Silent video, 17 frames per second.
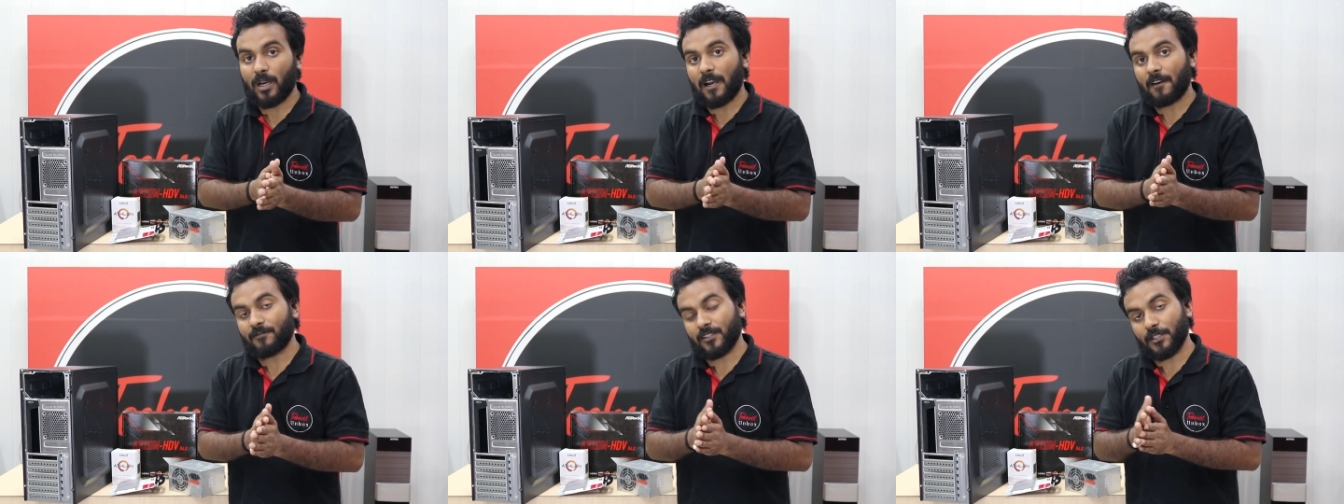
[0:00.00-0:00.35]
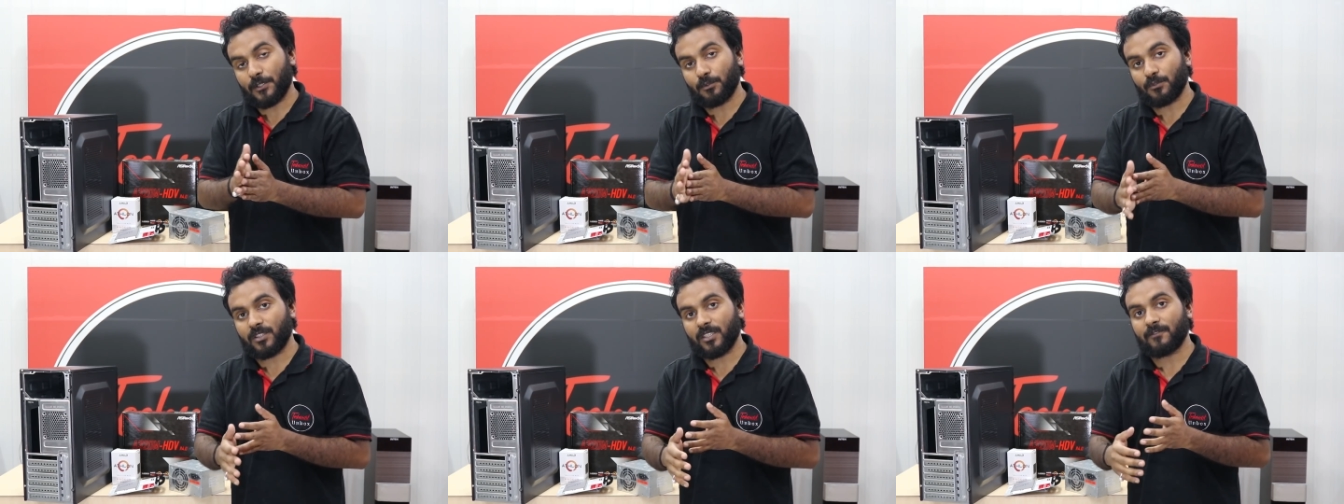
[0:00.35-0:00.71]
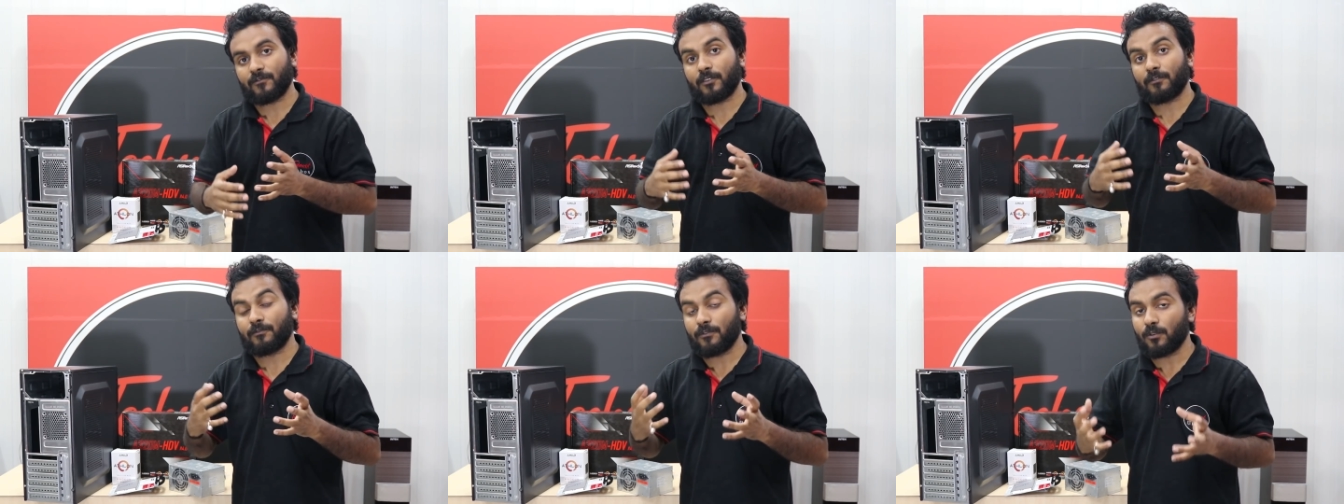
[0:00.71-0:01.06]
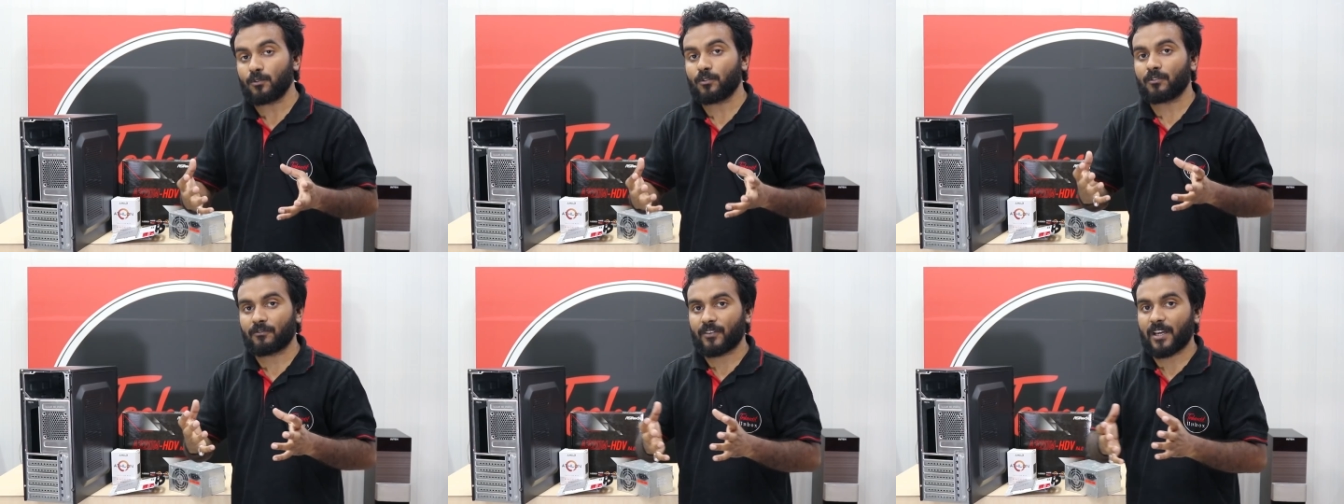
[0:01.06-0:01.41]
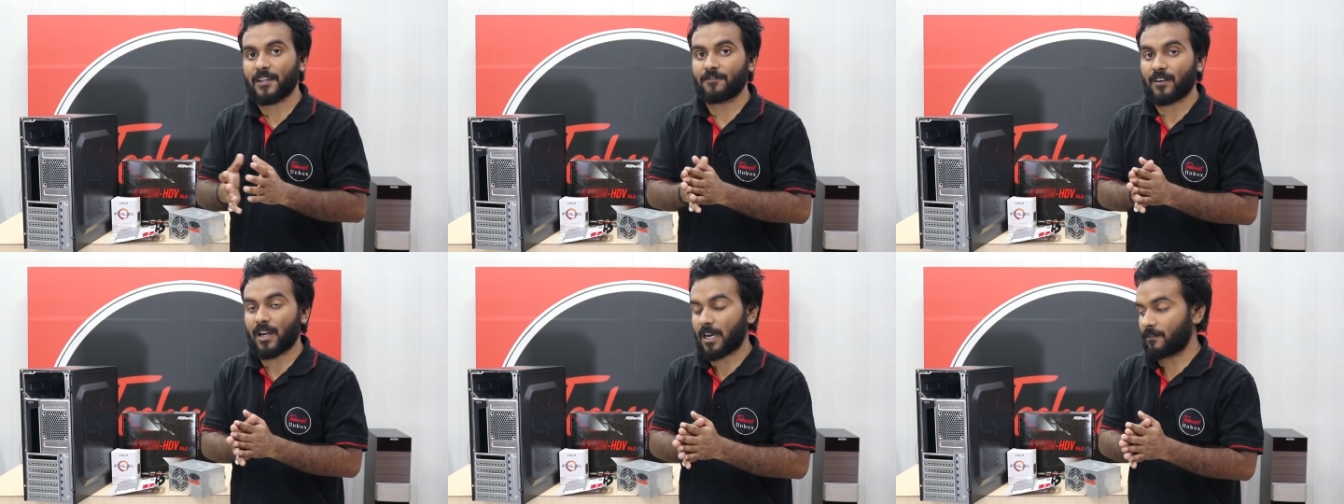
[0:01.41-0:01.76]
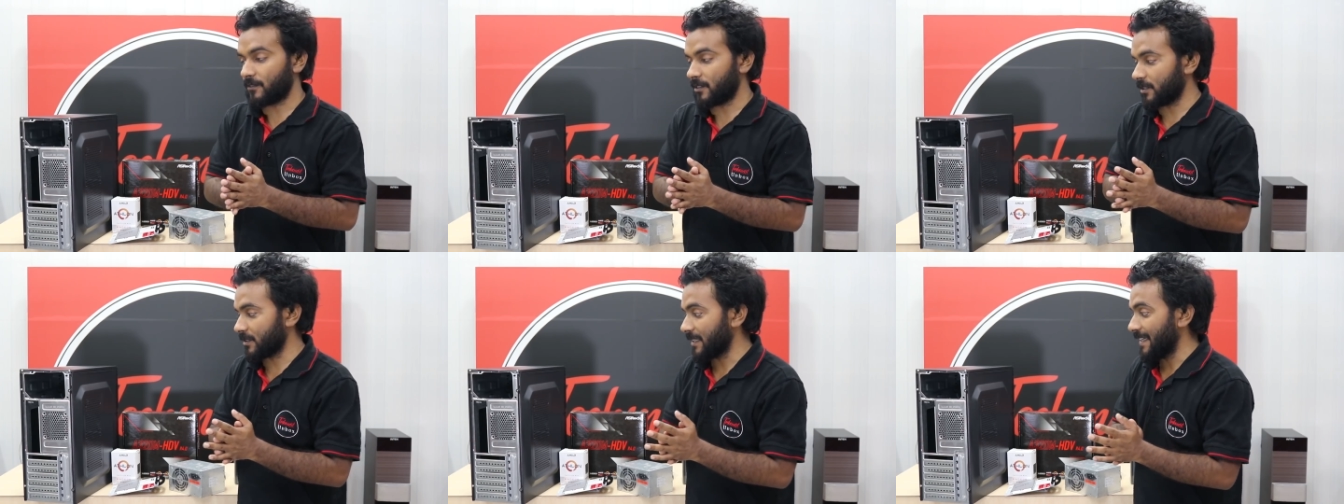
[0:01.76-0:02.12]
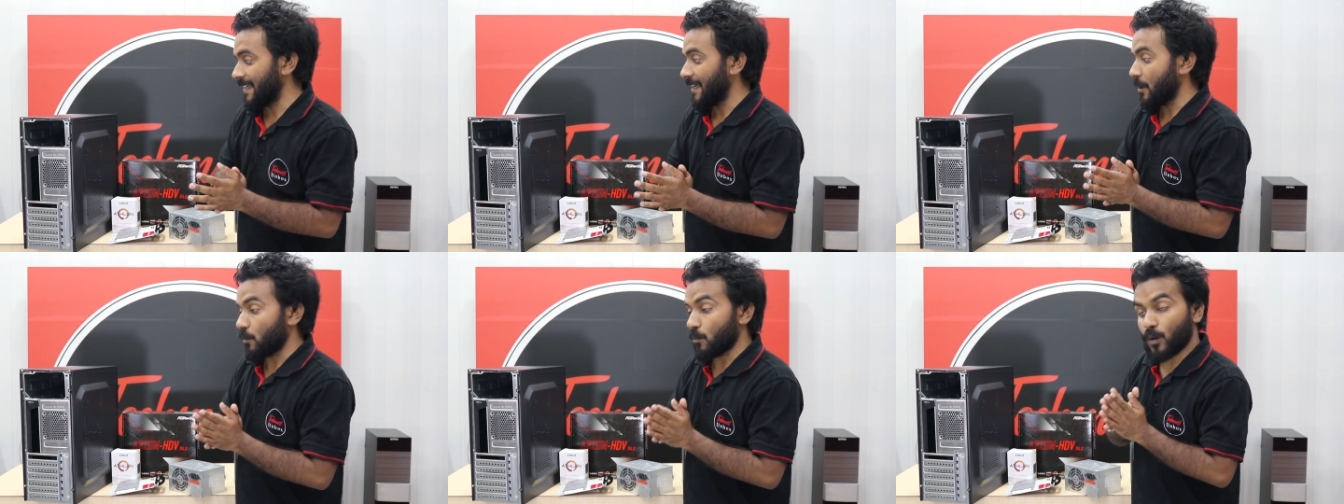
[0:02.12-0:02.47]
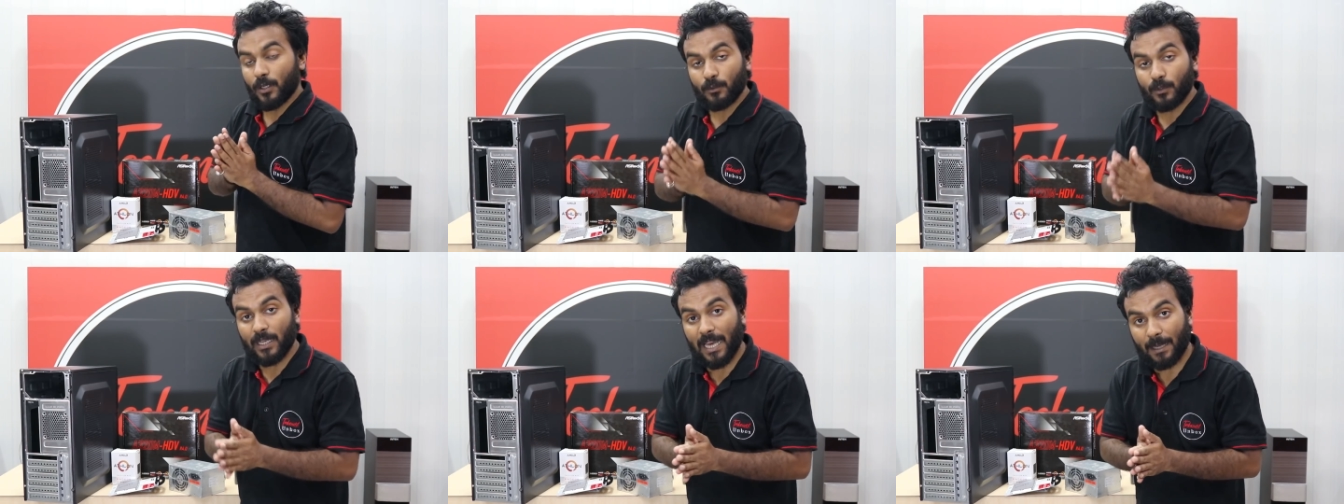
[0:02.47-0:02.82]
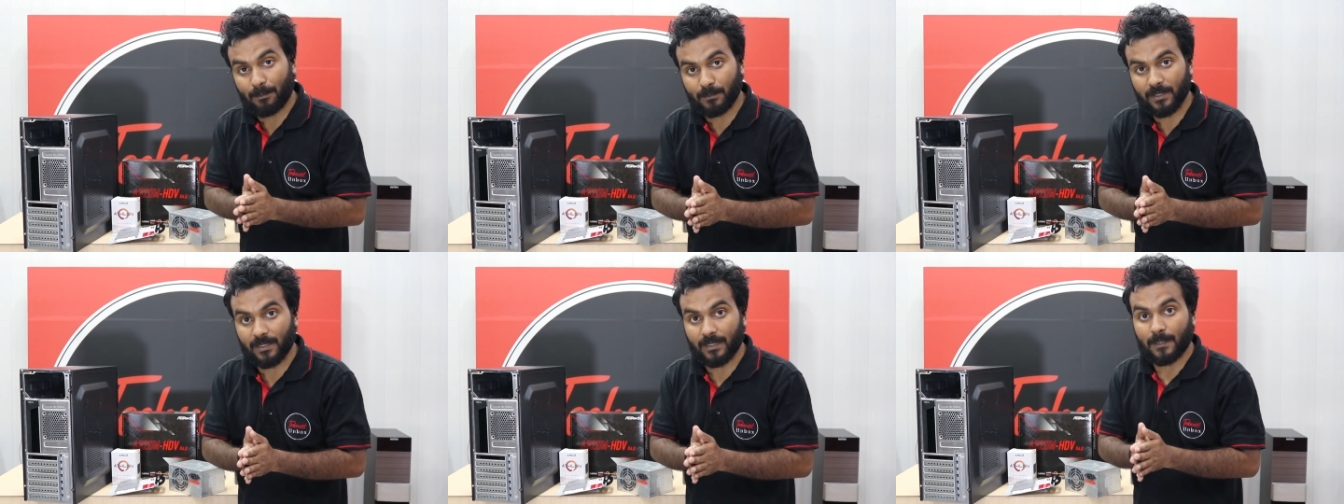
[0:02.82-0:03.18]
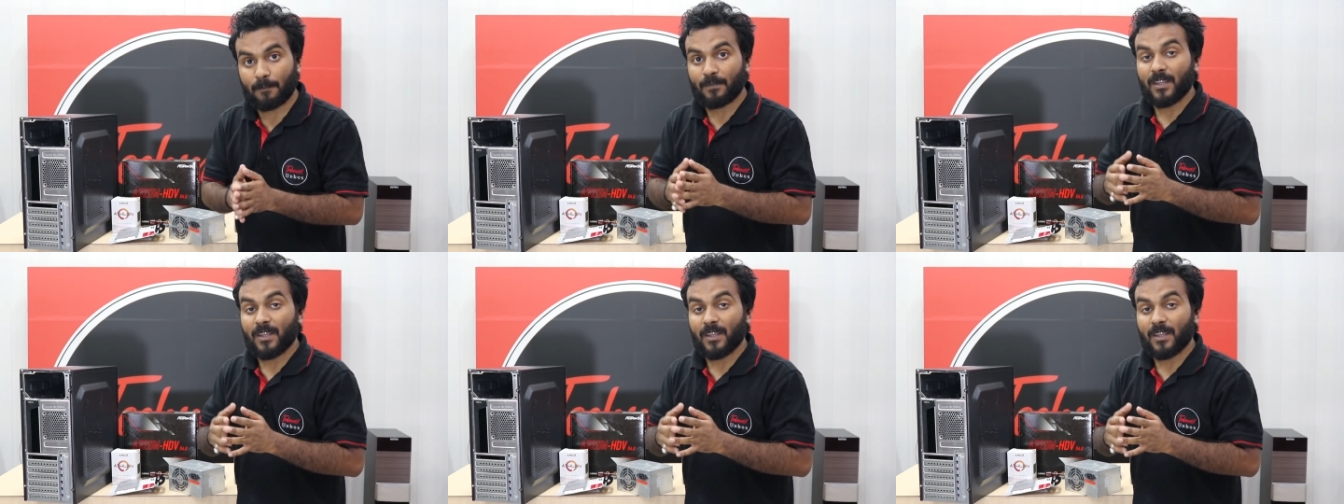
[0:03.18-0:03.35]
after using for four or five hours. What will happen?